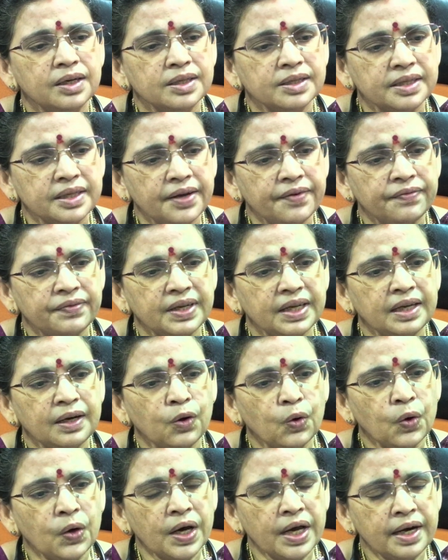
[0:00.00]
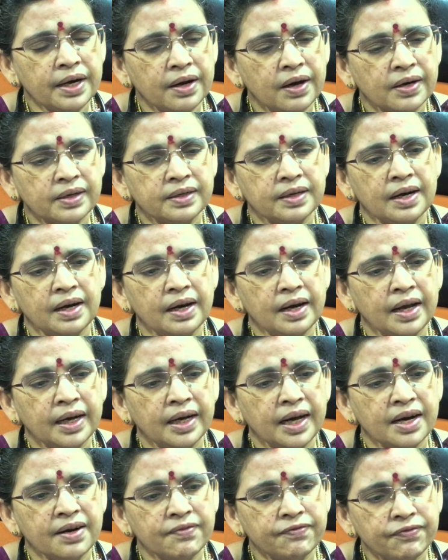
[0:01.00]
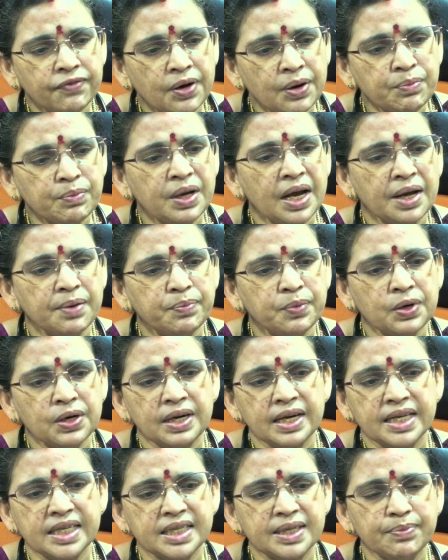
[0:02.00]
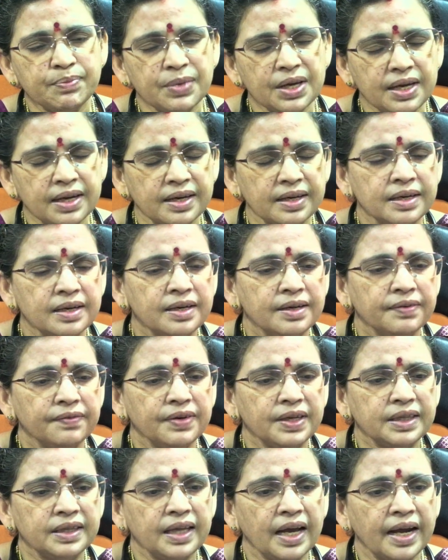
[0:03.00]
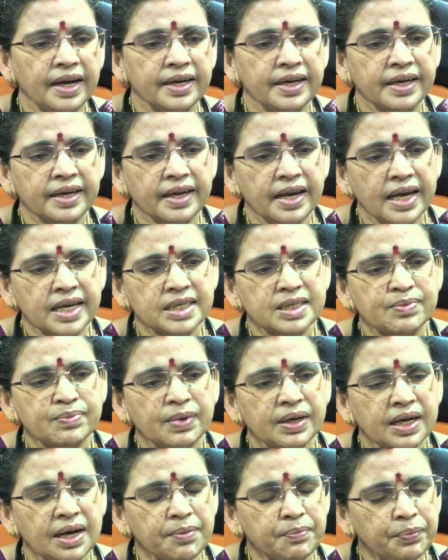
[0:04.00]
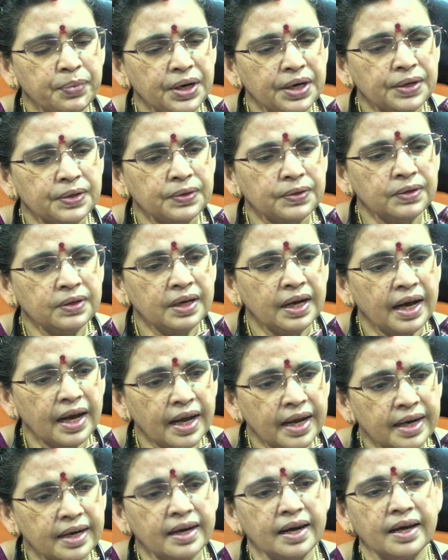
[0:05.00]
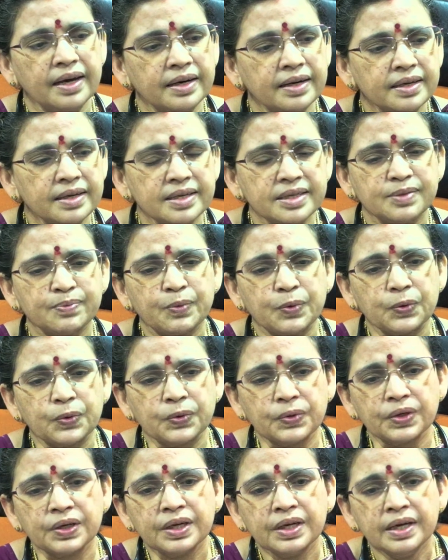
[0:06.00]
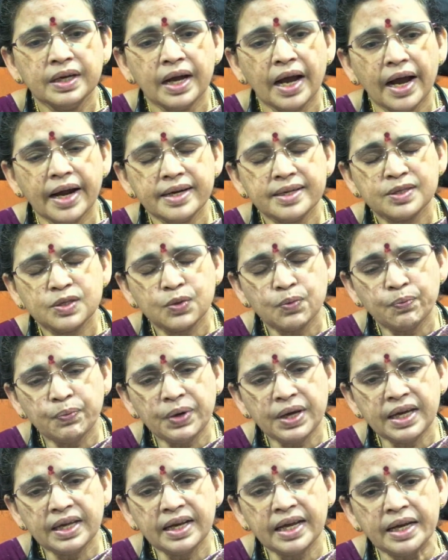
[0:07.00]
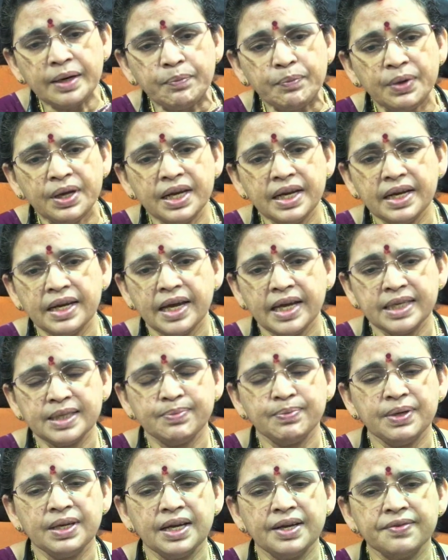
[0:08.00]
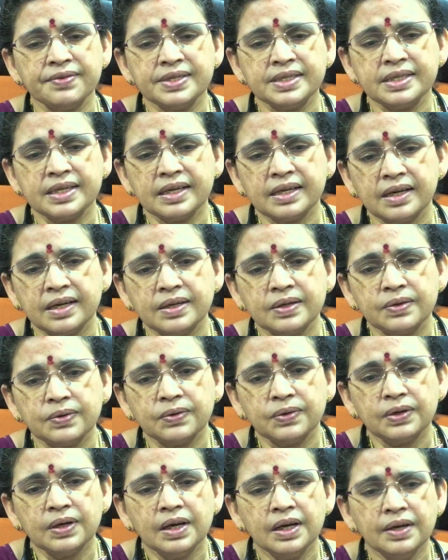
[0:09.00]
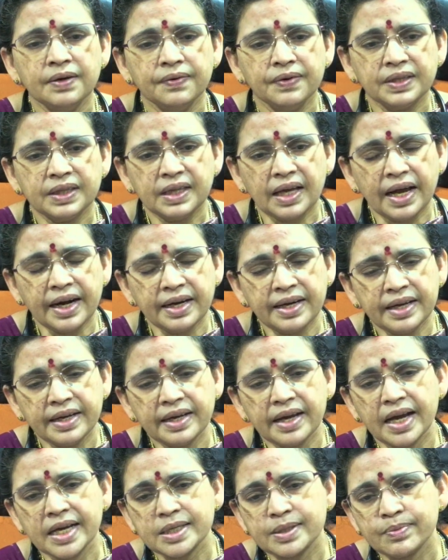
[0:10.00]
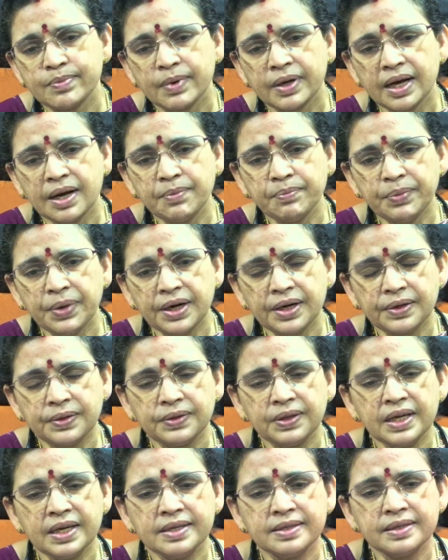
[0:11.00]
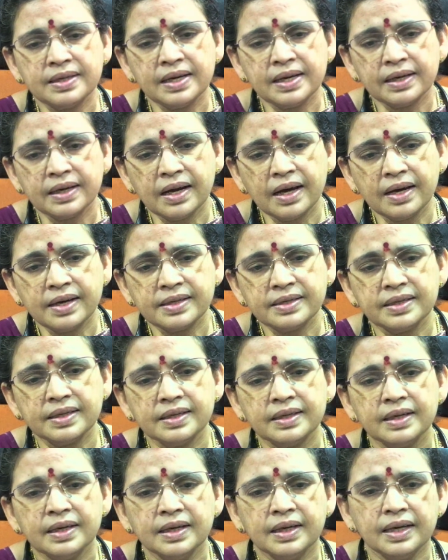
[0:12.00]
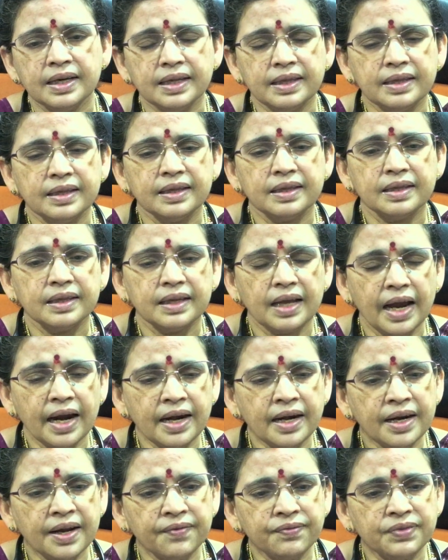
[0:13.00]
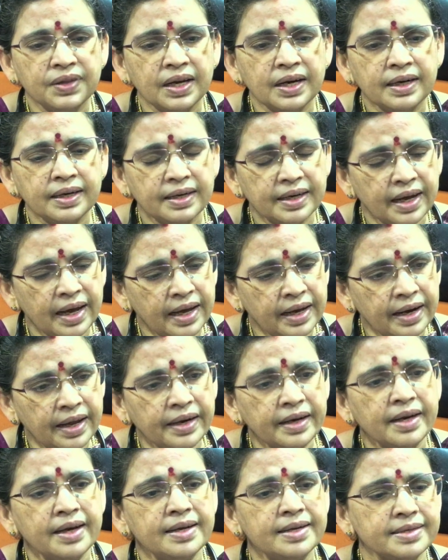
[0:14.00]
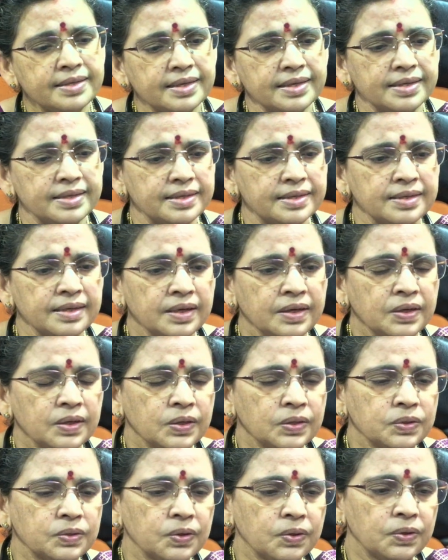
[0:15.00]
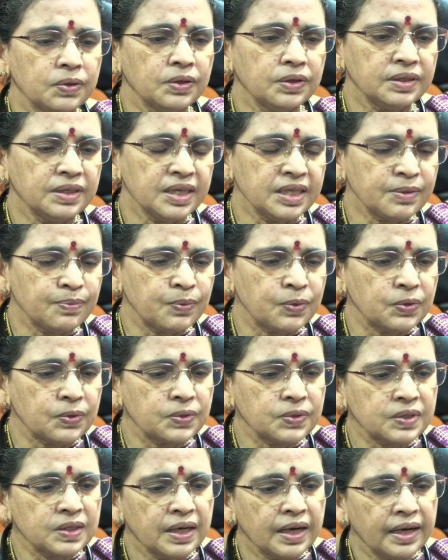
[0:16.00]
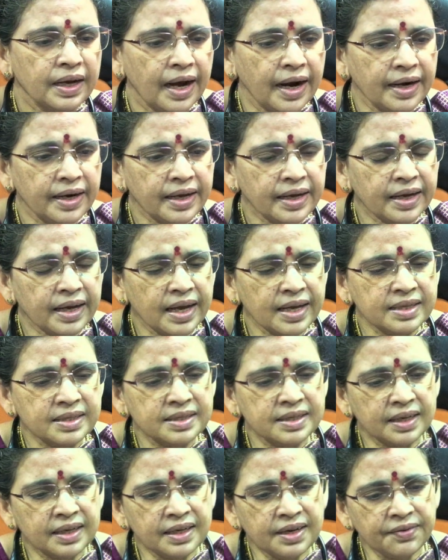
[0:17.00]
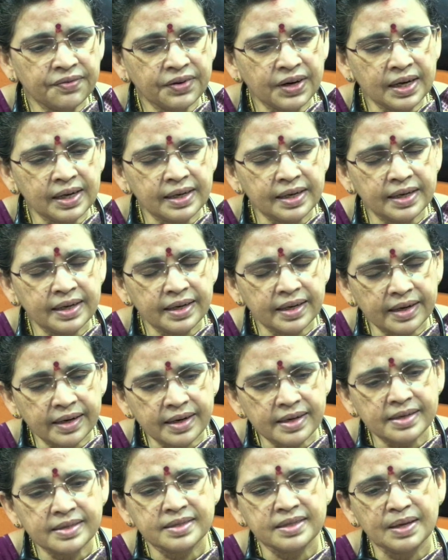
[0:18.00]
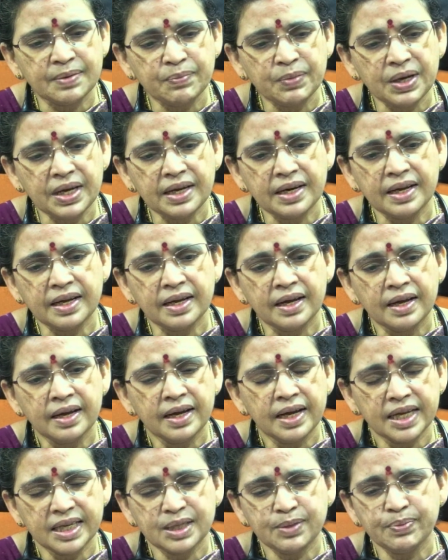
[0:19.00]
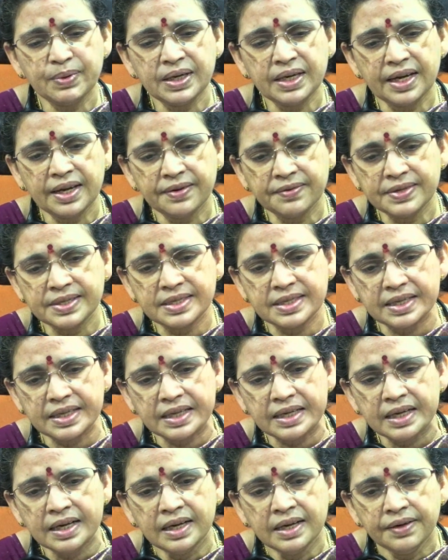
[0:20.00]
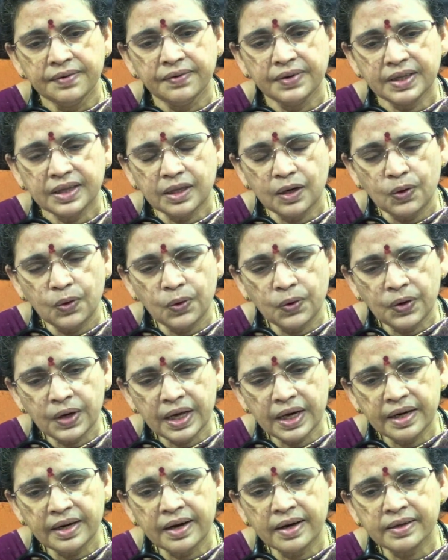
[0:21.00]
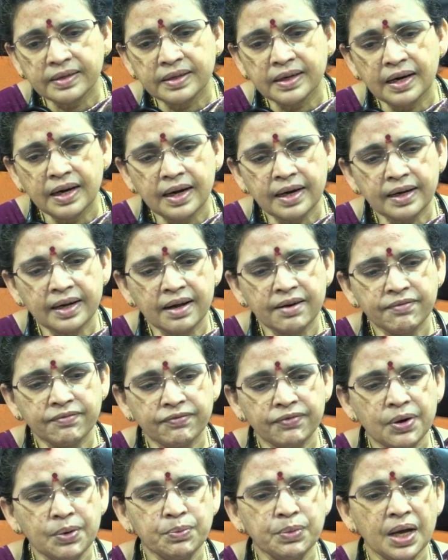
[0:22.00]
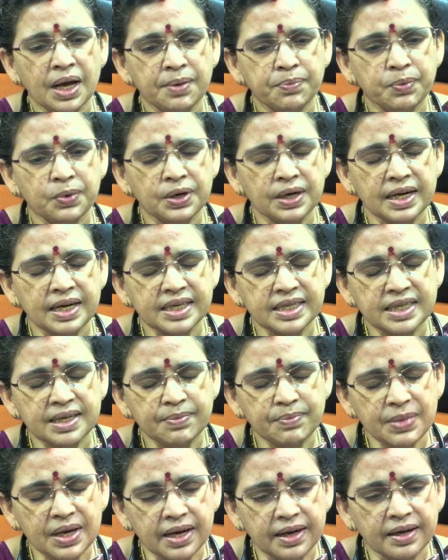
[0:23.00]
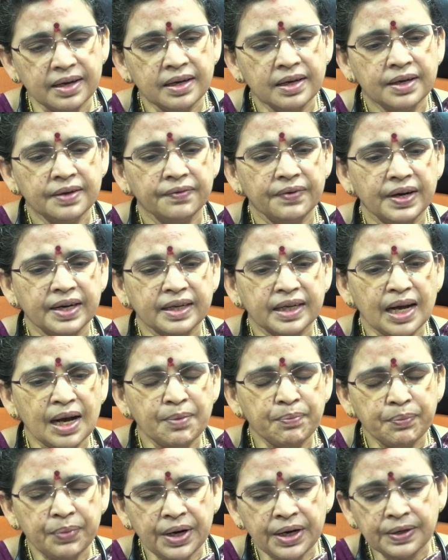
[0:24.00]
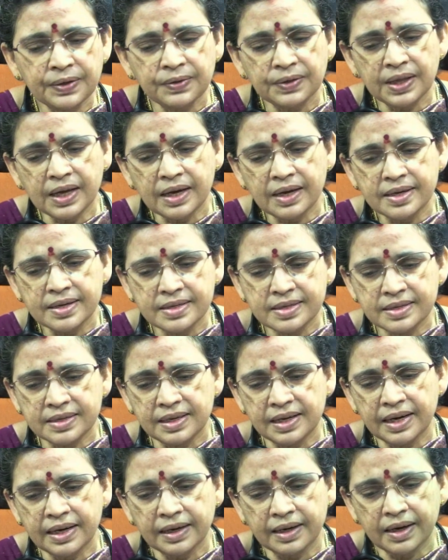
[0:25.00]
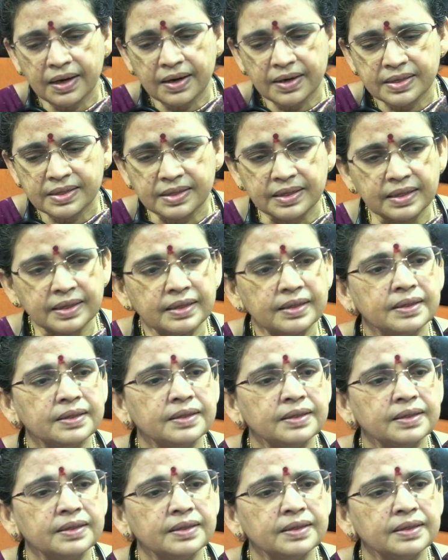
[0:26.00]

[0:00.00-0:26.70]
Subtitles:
safety, lower nocturnal confirmed hypoglycemia with ida gas compared to eye-glass is great, and superior mean HbA1c control with ida gas compared to the insulin glargine in end of the trial analysis. So this proves ida gas significantly decreases the mean HbA1c with lower nocturnal confirmed hypoglycemia when compared to the insulin glargine.